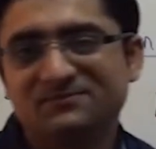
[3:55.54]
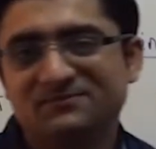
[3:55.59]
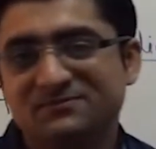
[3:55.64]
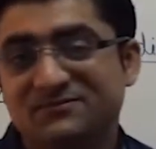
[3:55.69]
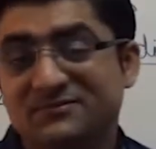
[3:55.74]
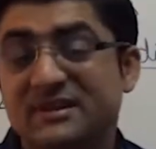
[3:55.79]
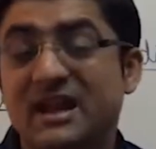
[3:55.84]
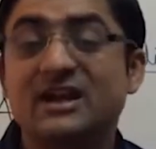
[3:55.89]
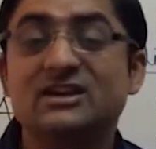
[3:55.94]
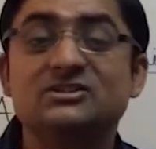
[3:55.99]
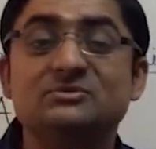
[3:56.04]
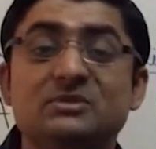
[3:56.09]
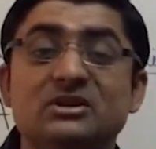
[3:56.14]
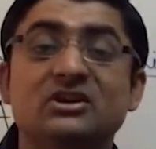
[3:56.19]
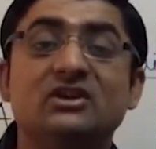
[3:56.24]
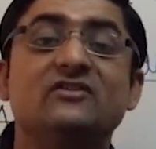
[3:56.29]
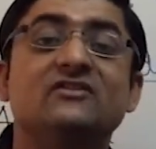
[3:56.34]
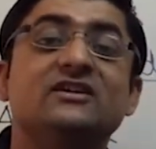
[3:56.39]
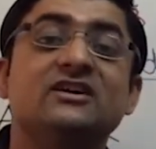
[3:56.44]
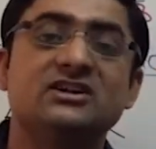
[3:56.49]
That is the meaning
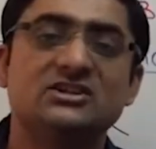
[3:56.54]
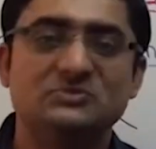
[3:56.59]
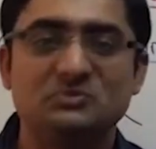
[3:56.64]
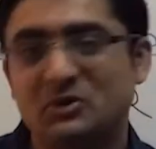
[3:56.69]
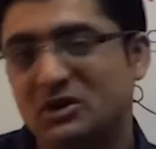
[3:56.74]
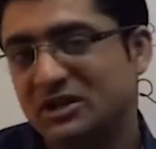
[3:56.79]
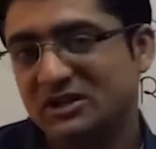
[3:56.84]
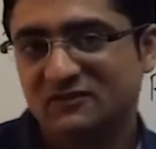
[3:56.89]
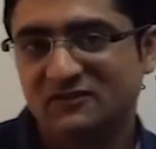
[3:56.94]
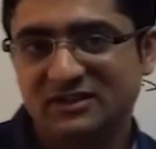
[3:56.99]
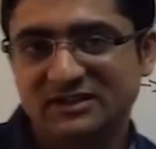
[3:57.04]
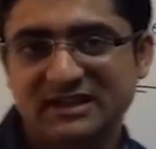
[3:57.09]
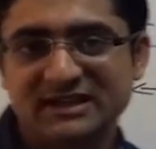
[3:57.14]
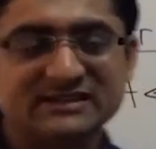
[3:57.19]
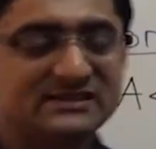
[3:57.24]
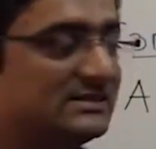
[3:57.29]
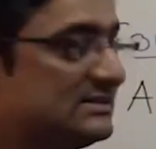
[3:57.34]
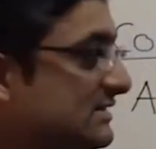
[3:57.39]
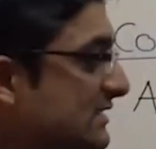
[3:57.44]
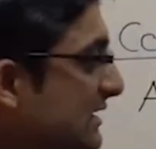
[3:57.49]
of corresponding
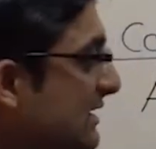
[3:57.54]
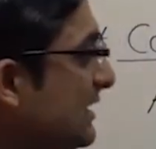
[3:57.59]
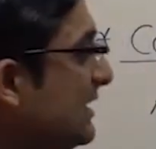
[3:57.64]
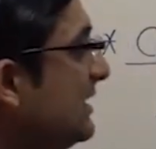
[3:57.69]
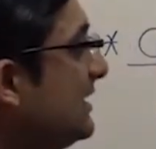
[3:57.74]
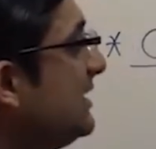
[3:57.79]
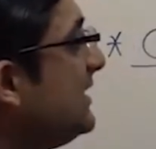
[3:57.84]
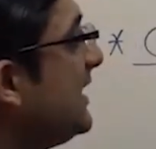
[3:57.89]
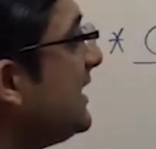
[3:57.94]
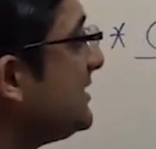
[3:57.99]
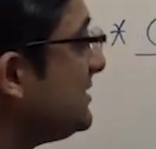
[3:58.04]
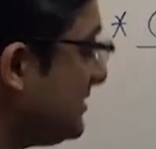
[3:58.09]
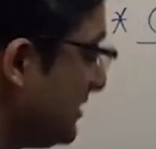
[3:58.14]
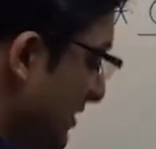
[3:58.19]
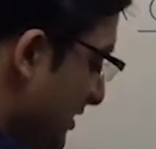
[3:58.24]
vertices. Next,